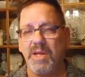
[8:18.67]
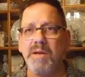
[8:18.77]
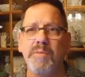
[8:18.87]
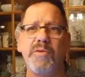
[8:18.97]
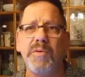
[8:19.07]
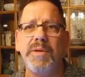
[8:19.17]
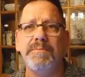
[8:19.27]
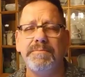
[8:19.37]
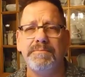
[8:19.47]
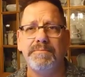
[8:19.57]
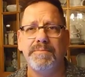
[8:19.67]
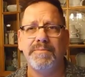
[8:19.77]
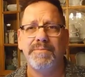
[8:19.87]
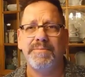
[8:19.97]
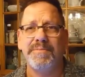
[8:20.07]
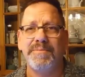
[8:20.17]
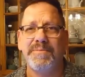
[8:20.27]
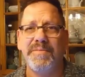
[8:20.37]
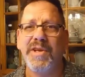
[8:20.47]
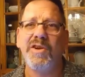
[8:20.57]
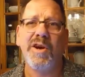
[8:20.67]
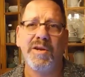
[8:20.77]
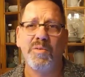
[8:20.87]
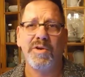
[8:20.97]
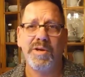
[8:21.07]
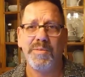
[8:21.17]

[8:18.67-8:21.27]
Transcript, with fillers: And number three, let God worry